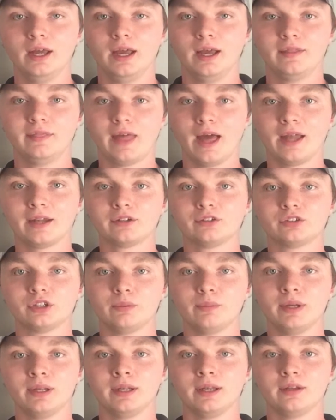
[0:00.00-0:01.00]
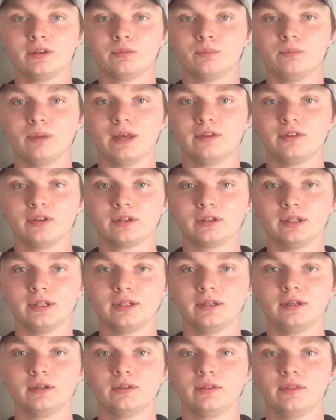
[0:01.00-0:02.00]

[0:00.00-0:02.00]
And that agreement is basically